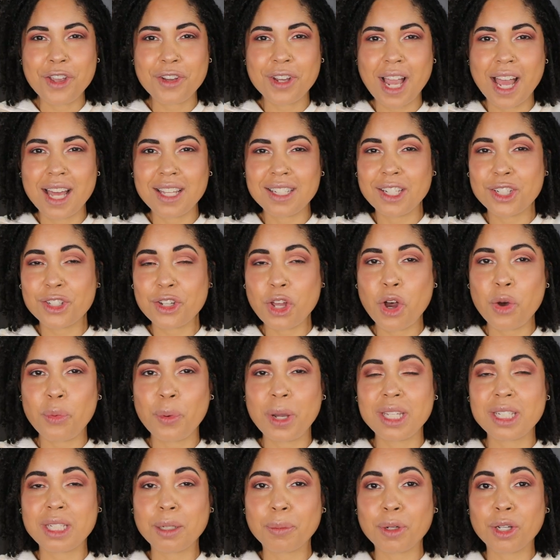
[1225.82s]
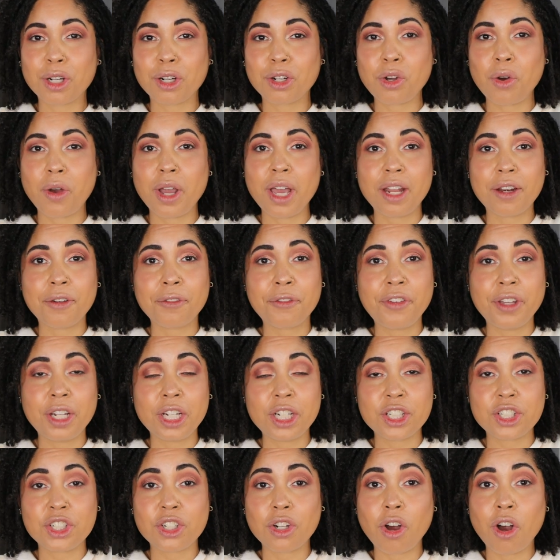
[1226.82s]
you guys, as always, I'm gonna go ahead and
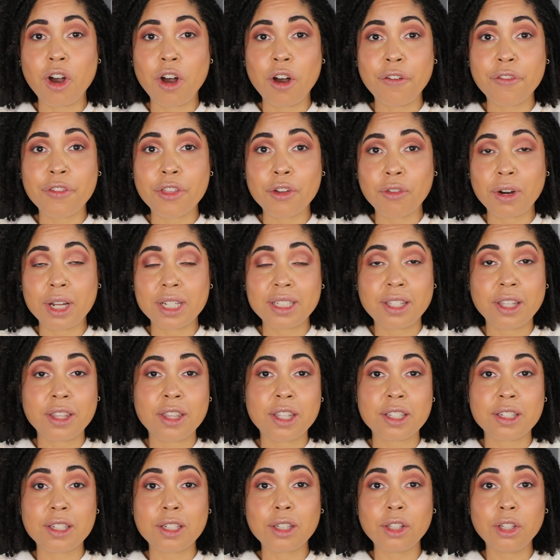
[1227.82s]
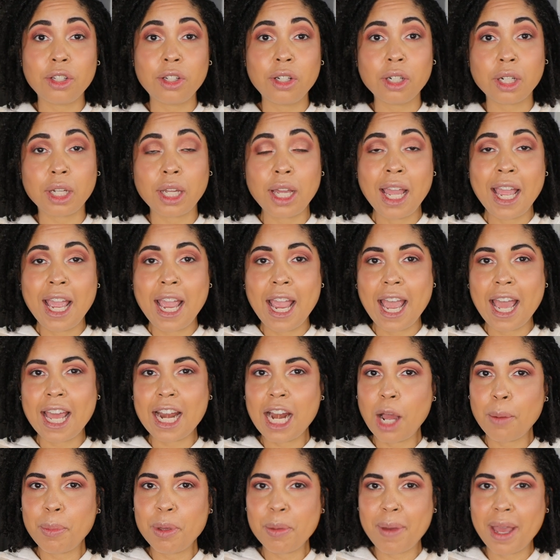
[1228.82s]
finish off the rest of this look
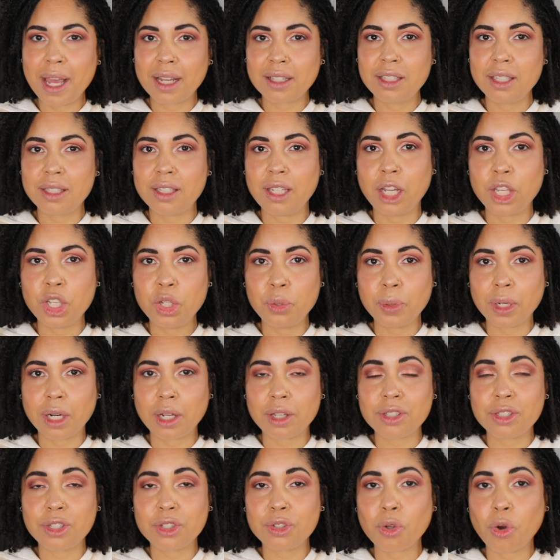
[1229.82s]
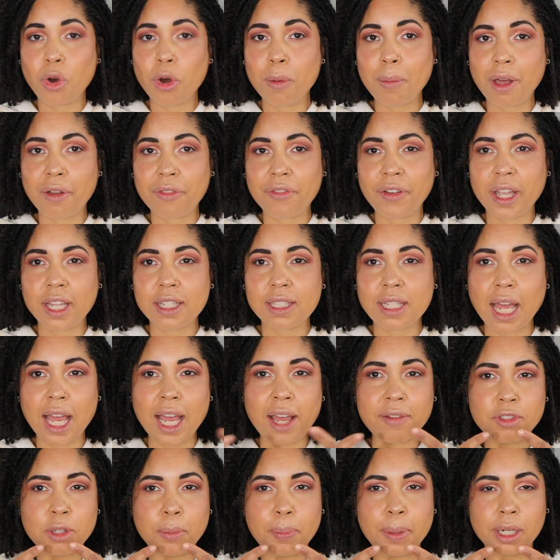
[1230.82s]
and I'll be back to tell you what else is on my face. I
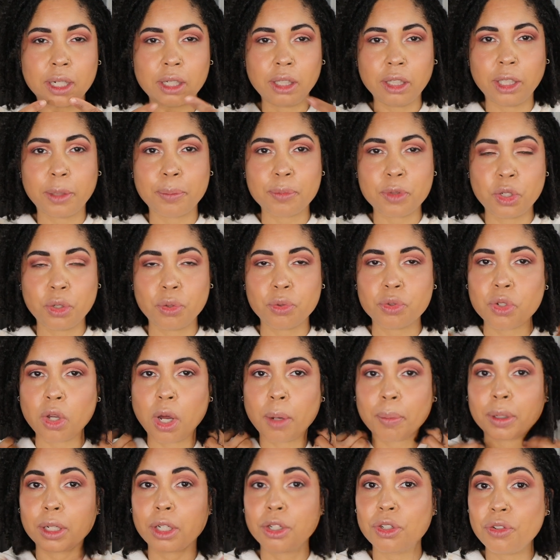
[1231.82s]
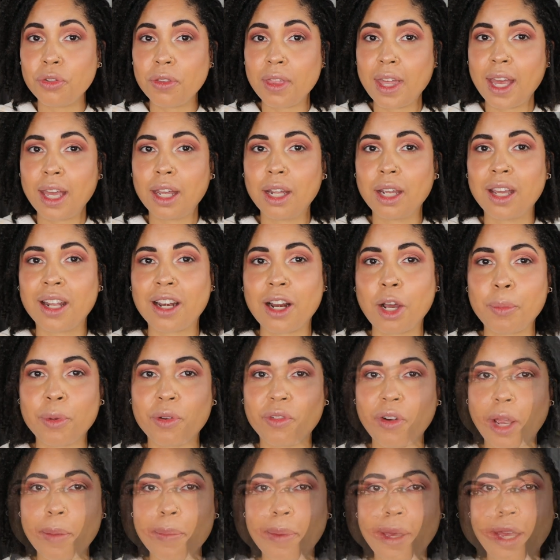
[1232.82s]
have to pick a lip too, so I'm gonna do that and I'll
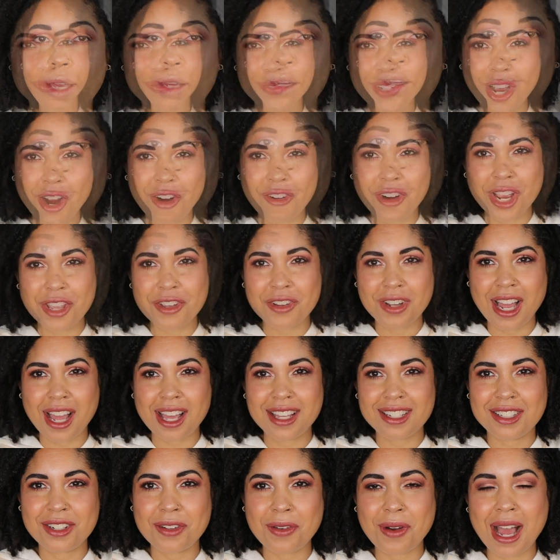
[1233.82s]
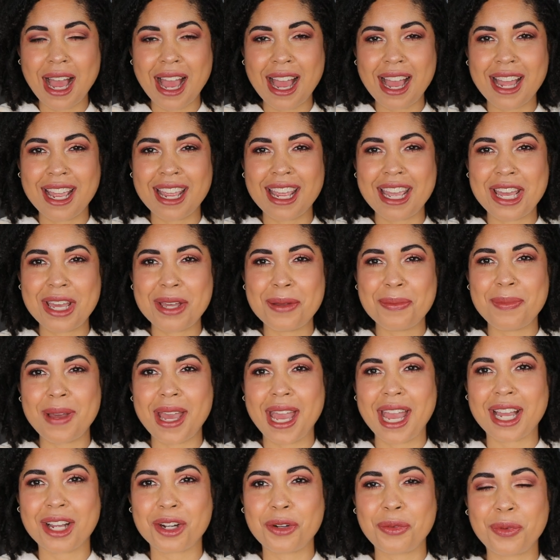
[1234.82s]
be right back. All right, you guys, so I am
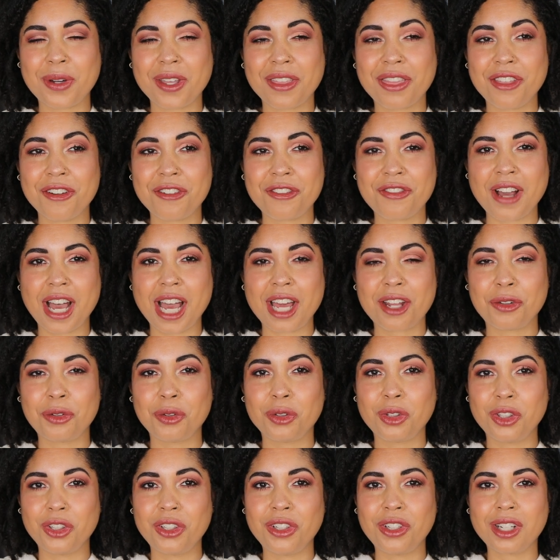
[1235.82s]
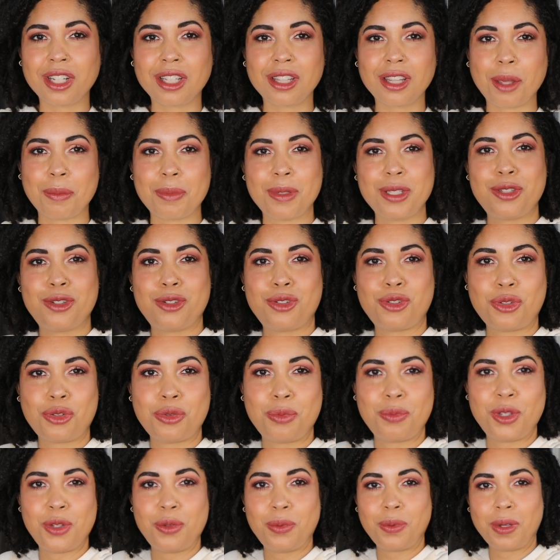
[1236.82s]
back with the final look. Let me
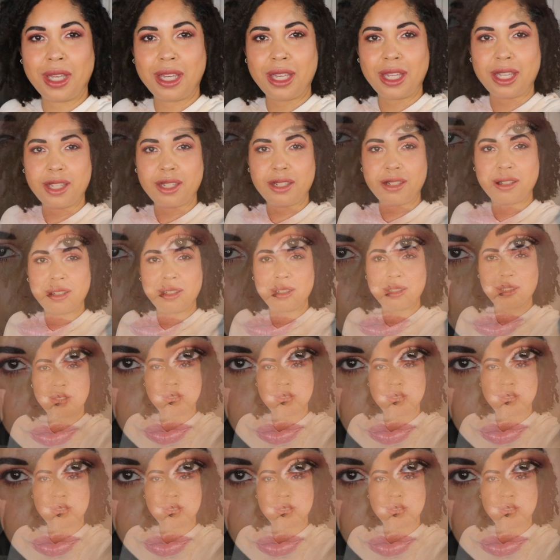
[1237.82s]
zoom you in.